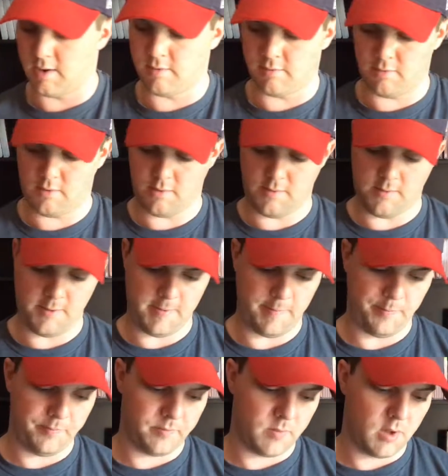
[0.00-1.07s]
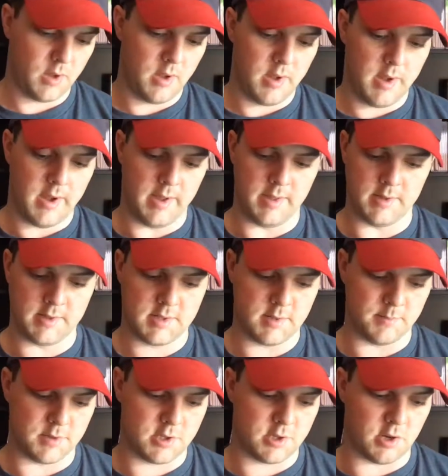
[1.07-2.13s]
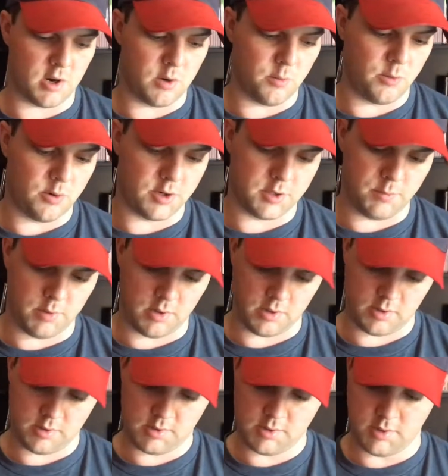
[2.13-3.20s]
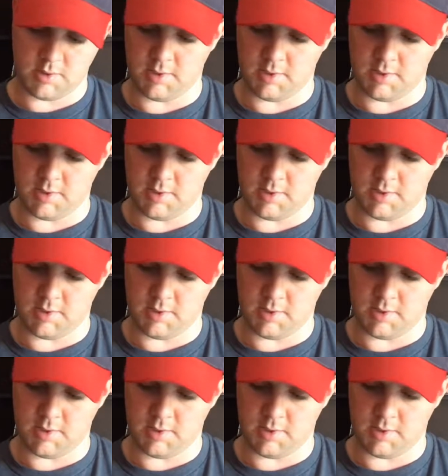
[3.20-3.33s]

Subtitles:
have. And then some Star Wars books,